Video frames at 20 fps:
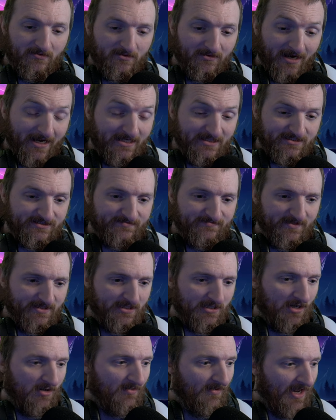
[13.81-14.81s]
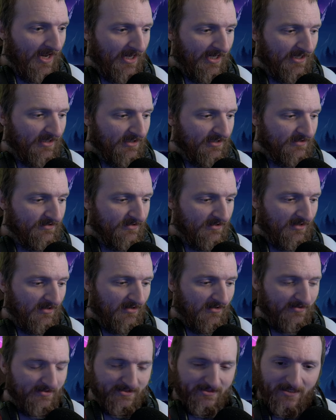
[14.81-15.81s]
latest video, and
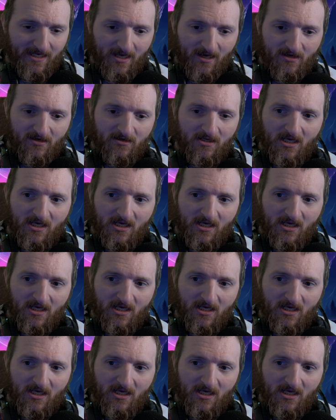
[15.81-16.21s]
uh, yeah.